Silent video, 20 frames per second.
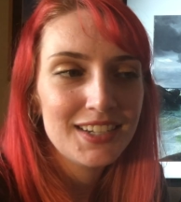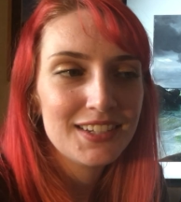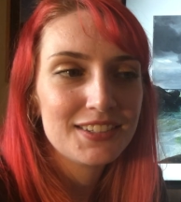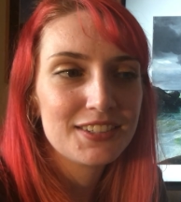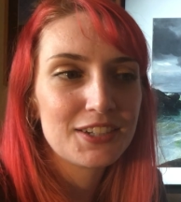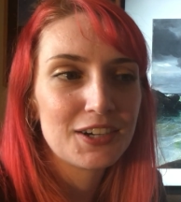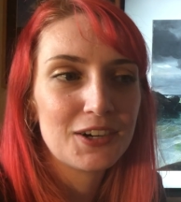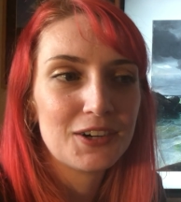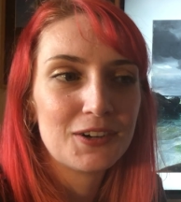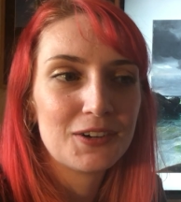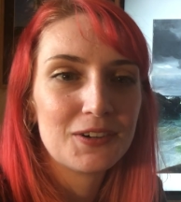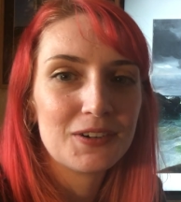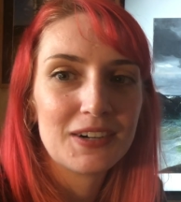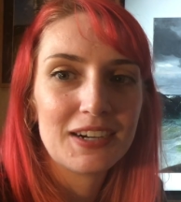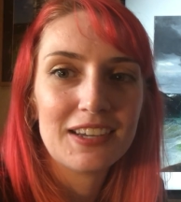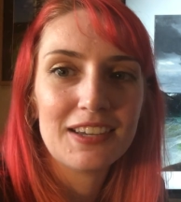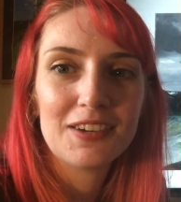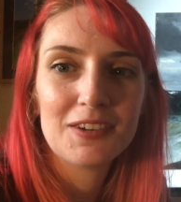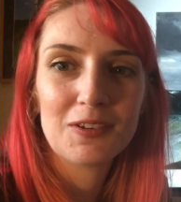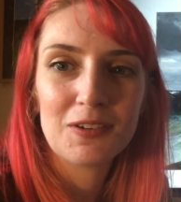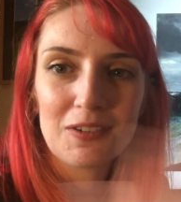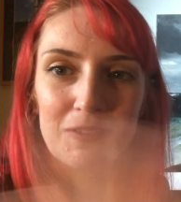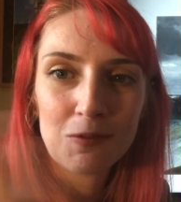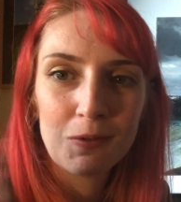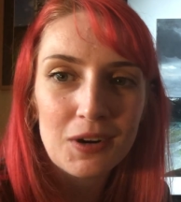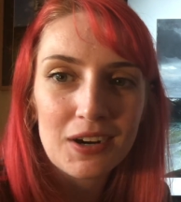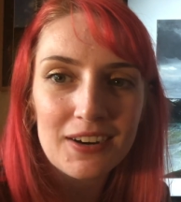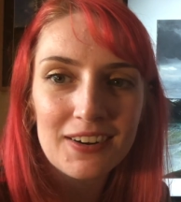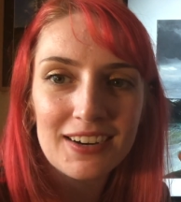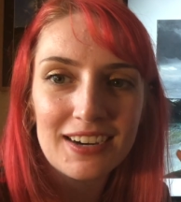So
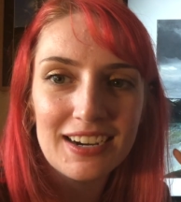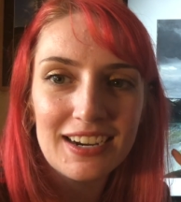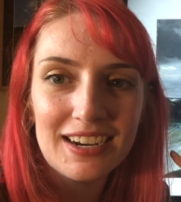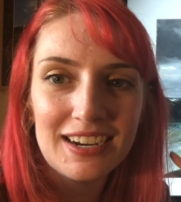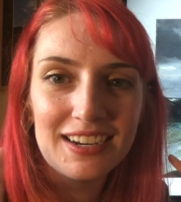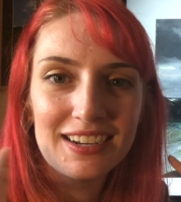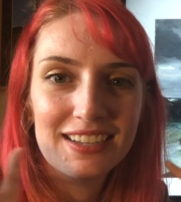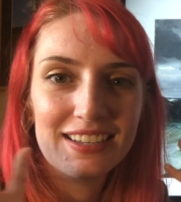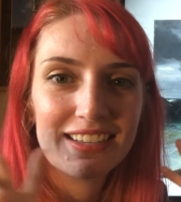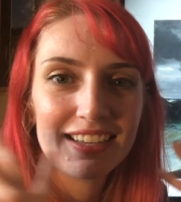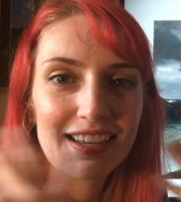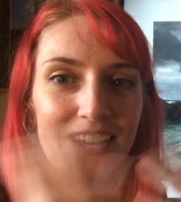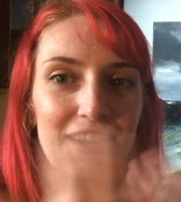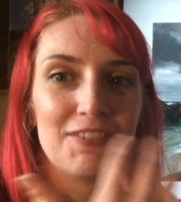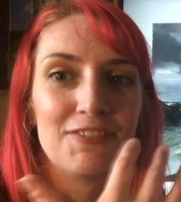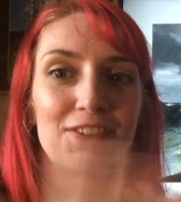wearing a